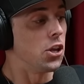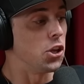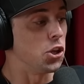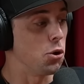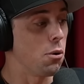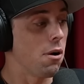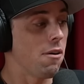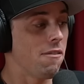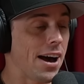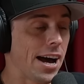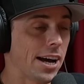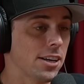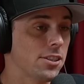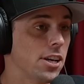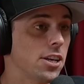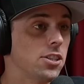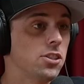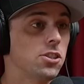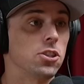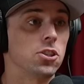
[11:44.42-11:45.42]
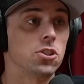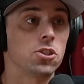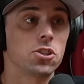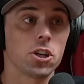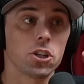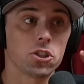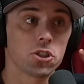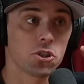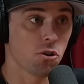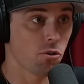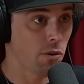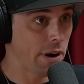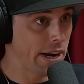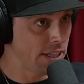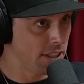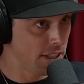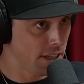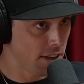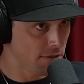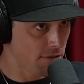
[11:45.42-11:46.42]
you have access to such
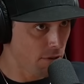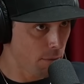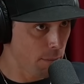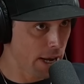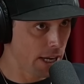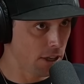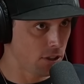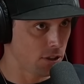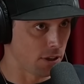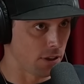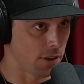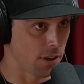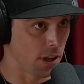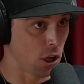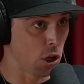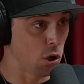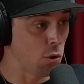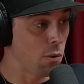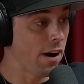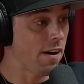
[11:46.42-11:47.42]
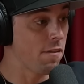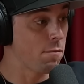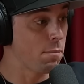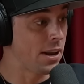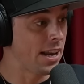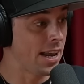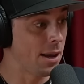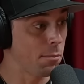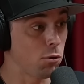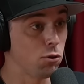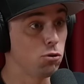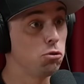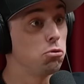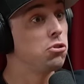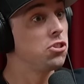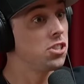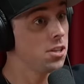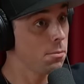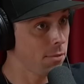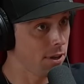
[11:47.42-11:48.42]
crazy information that you have been able
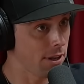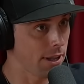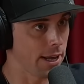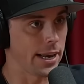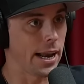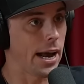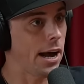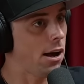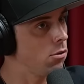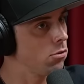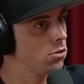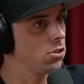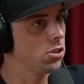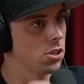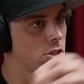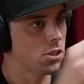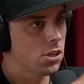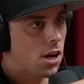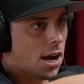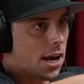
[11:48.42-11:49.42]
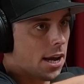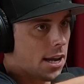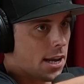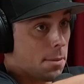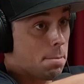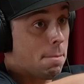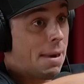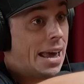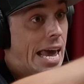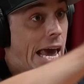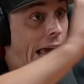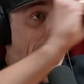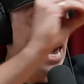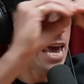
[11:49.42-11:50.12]
to simulate how society may